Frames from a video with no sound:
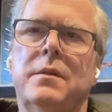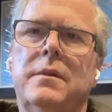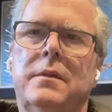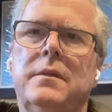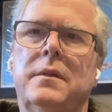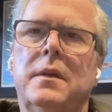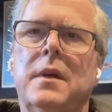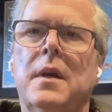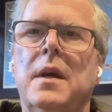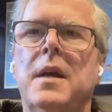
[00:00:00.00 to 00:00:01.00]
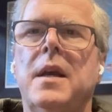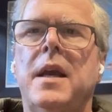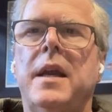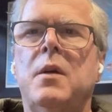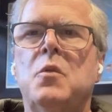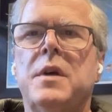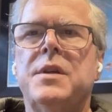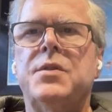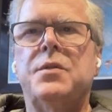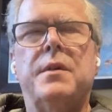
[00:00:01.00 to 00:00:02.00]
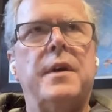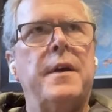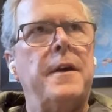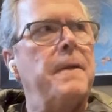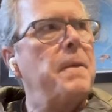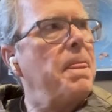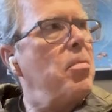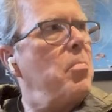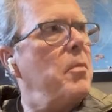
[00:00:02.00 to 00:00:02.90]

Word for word: Mm-hmm. And it was uh,